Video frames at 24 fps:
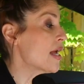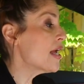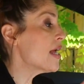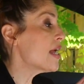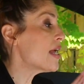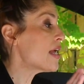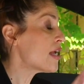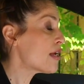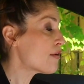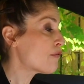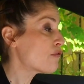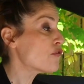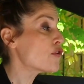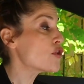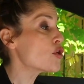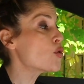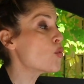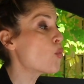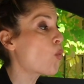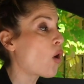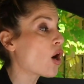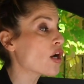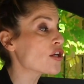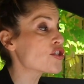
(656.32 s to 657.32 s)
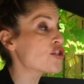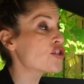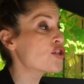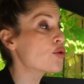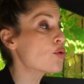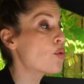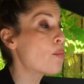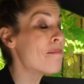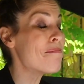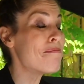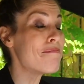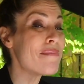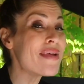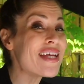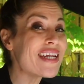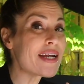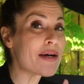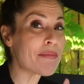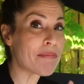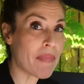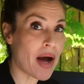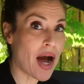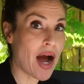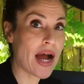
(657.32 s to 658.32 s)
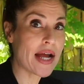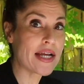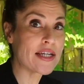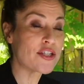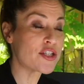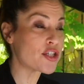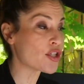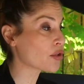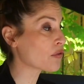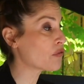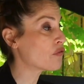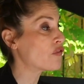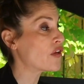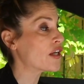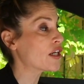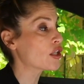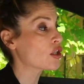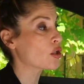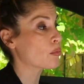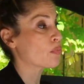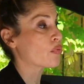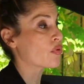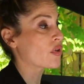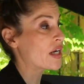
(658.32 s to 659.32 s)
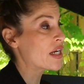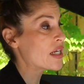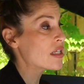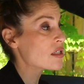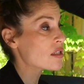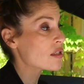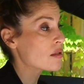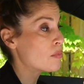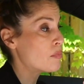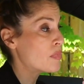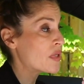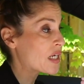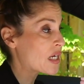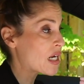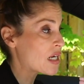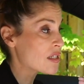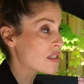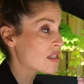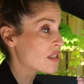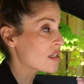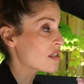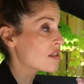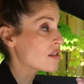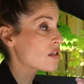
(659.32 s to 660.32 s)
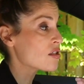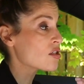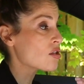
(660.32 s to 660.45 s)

If you want to minimize your fingerprints, because this is